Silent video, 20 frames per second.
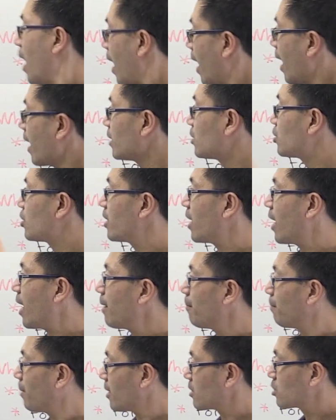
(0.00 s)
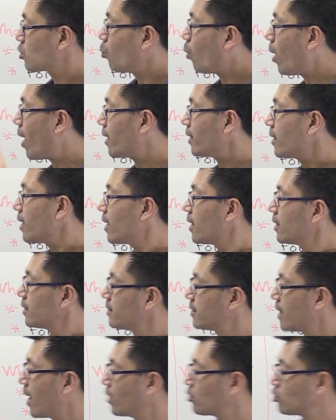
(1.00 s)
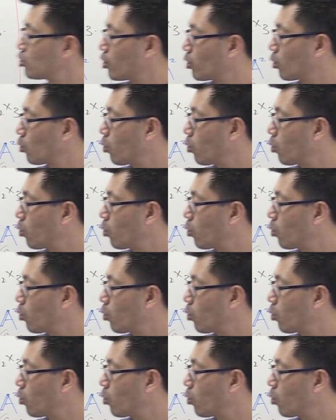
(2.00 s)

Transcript: a to the n plus one down to the